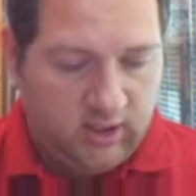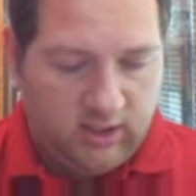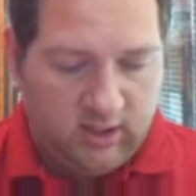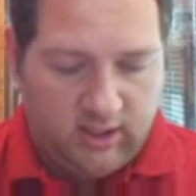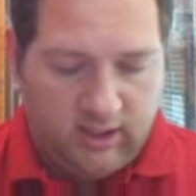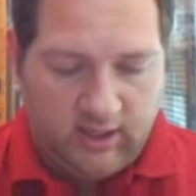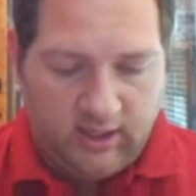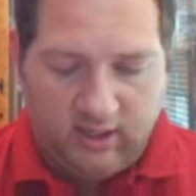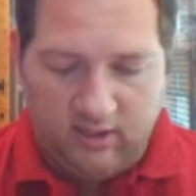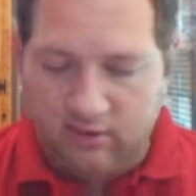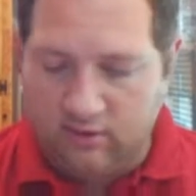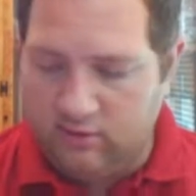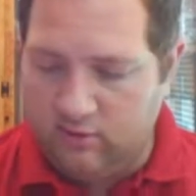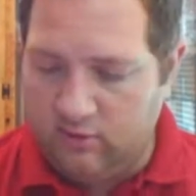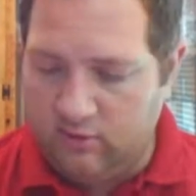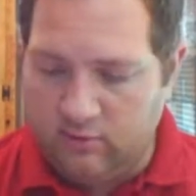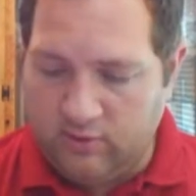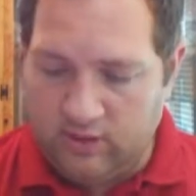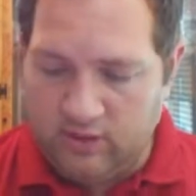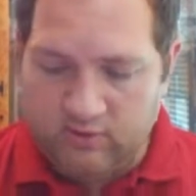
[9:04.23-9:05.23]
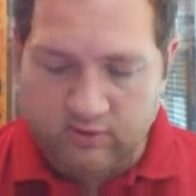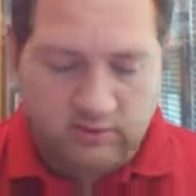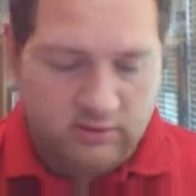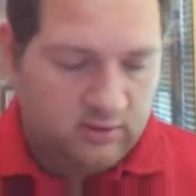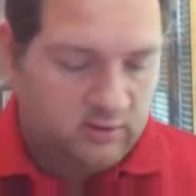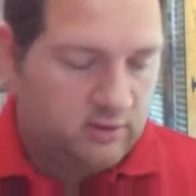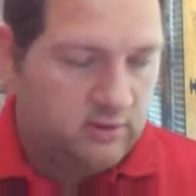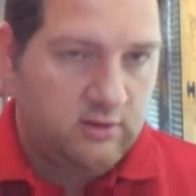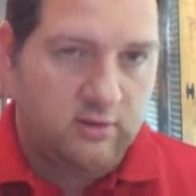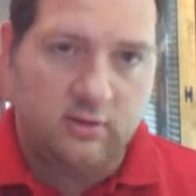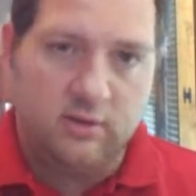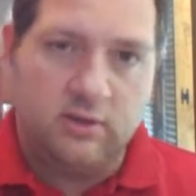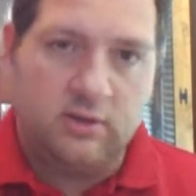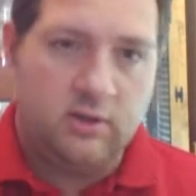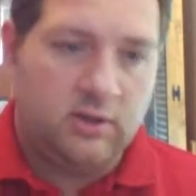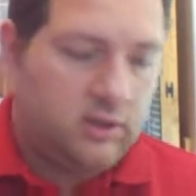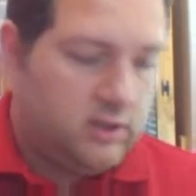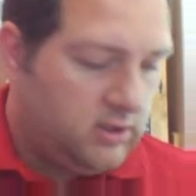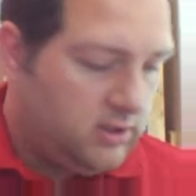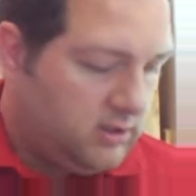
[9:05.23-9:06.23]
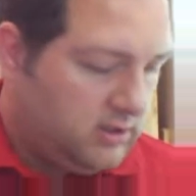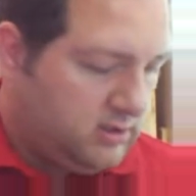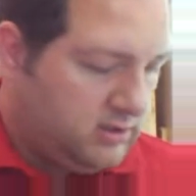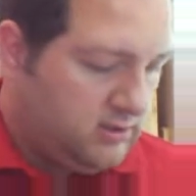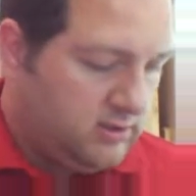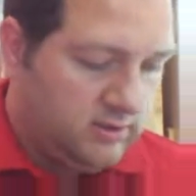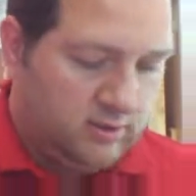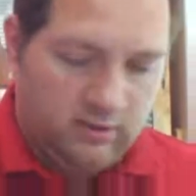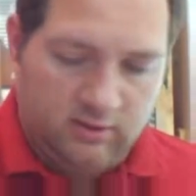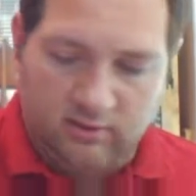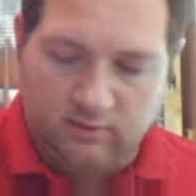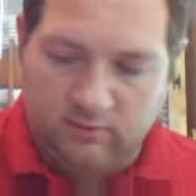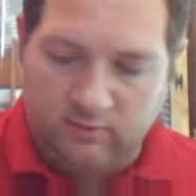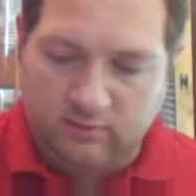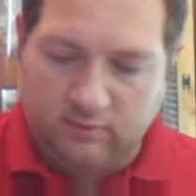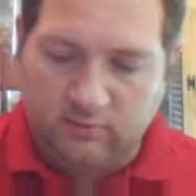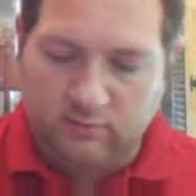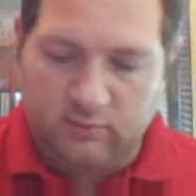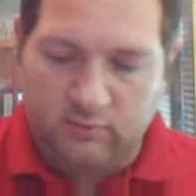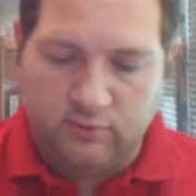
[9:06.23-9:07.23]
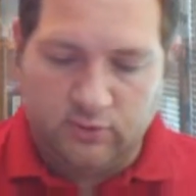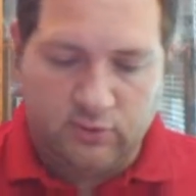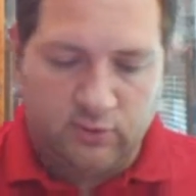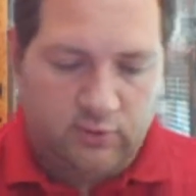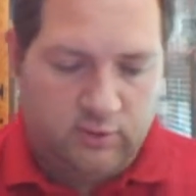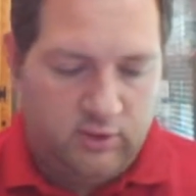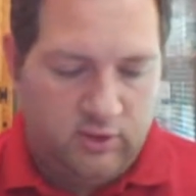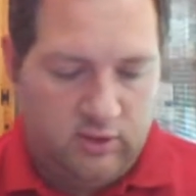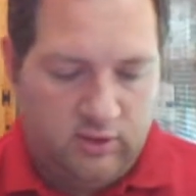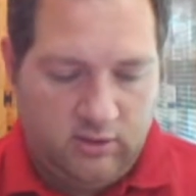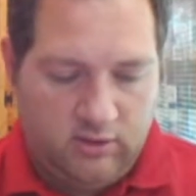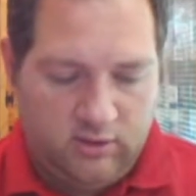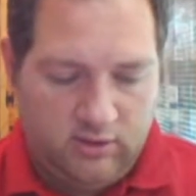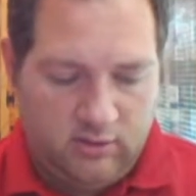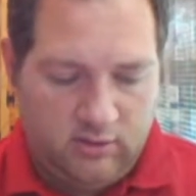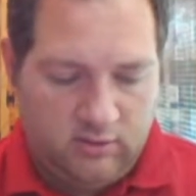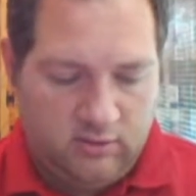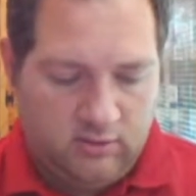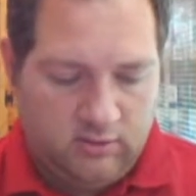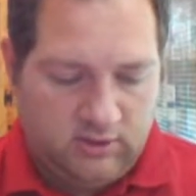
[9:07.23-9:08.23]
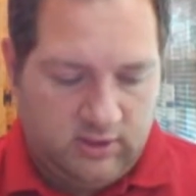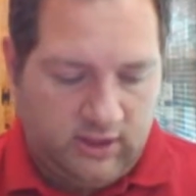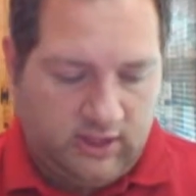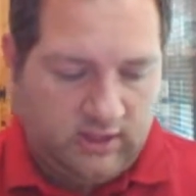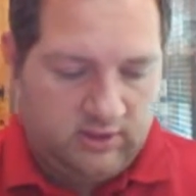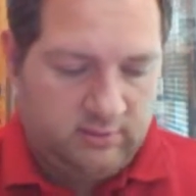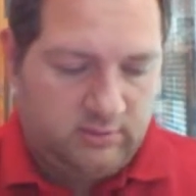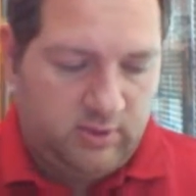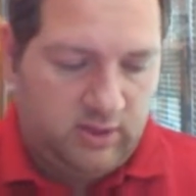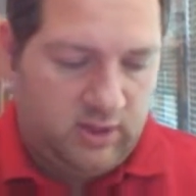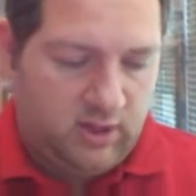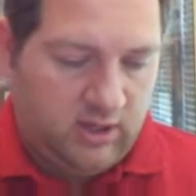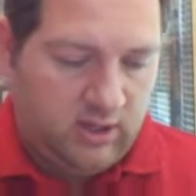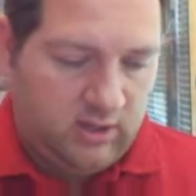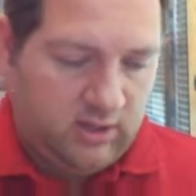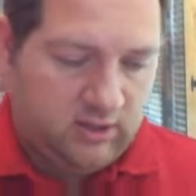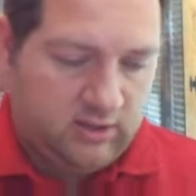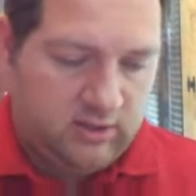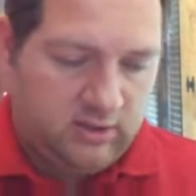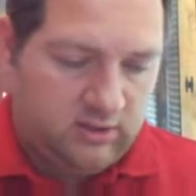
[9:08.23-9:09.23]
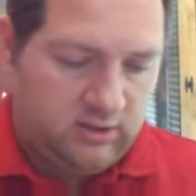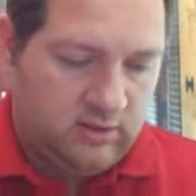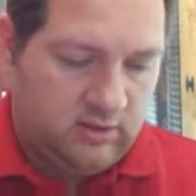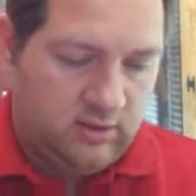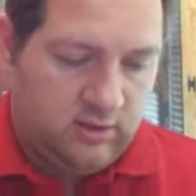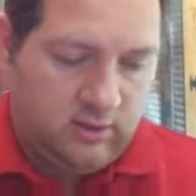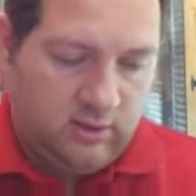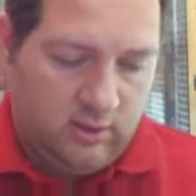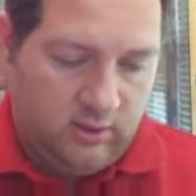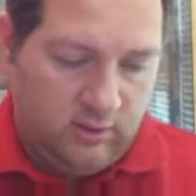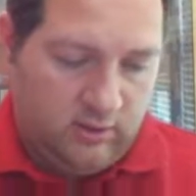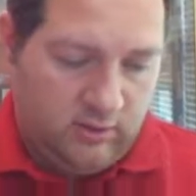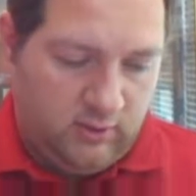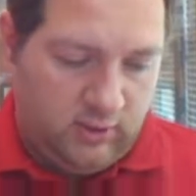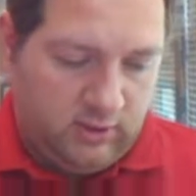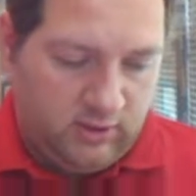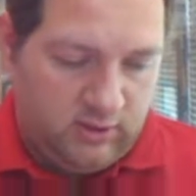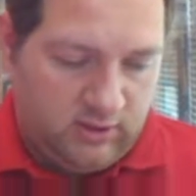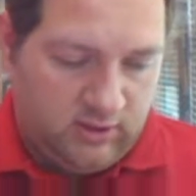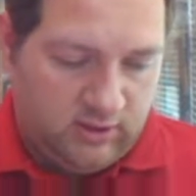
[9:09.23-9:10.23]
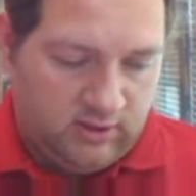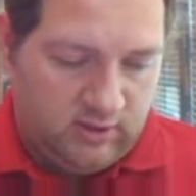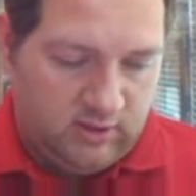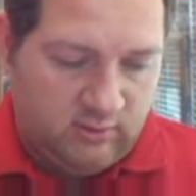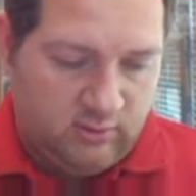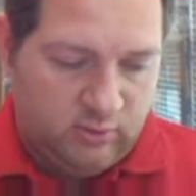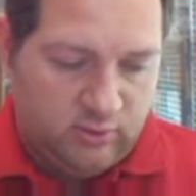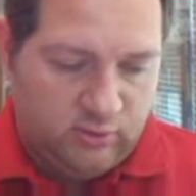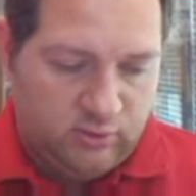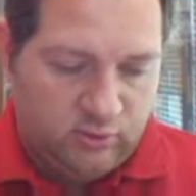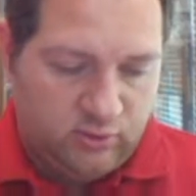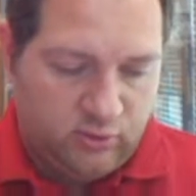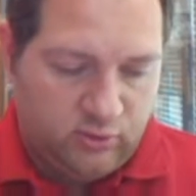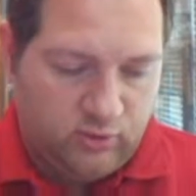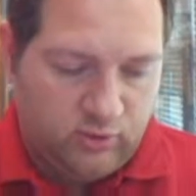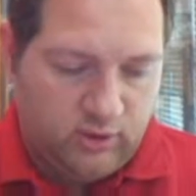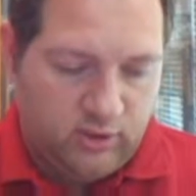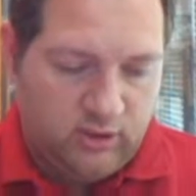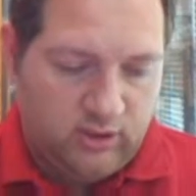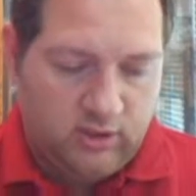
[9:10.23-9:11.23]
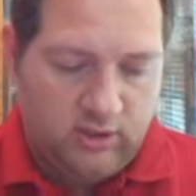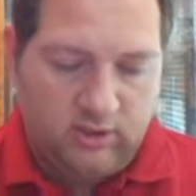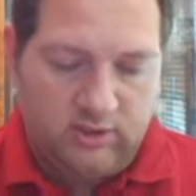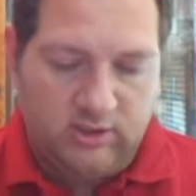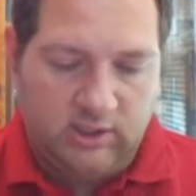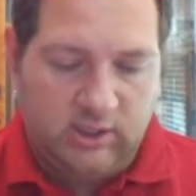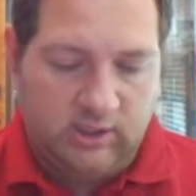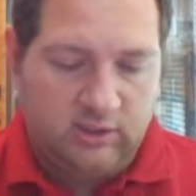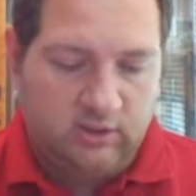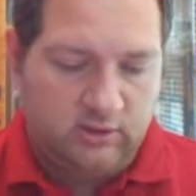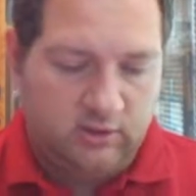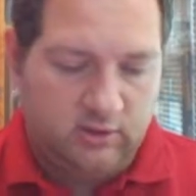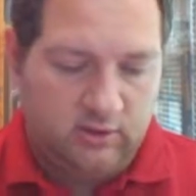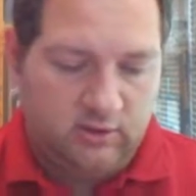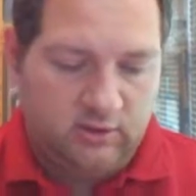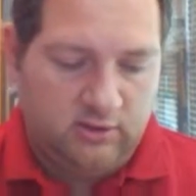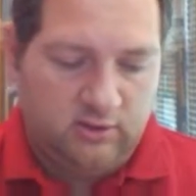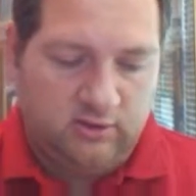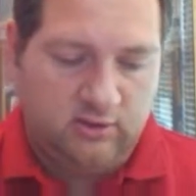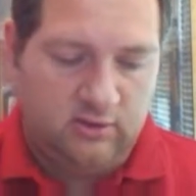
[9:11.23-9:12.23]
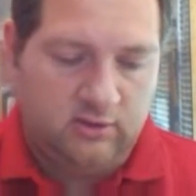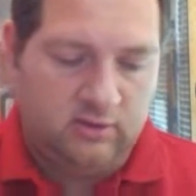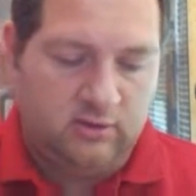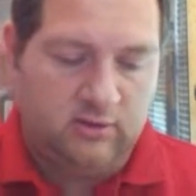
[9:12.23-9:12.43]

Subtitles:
and a Hal Newhouser. So won't show any of those. Last pack. We got Dustin Pedroia, Doc Gooden.